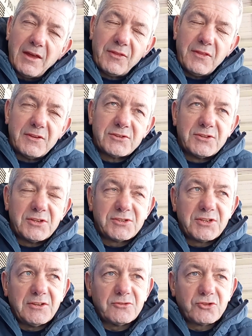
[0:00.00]
I think there's
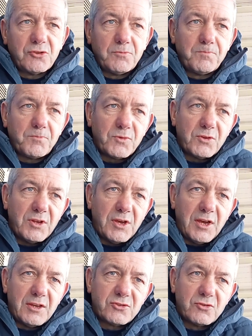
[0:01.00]
still some
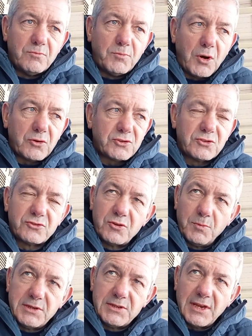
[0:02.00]
boxes
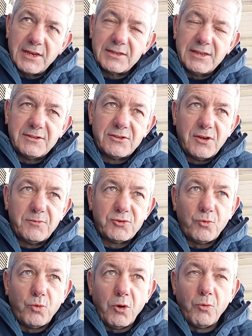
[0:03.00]
to be ticked in terms
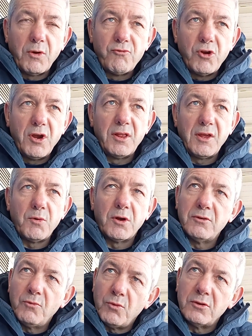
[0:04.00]
of what we really
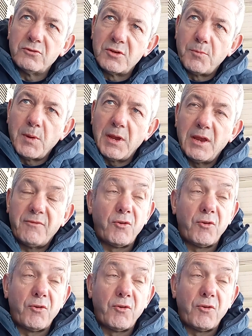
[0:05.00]
want to be.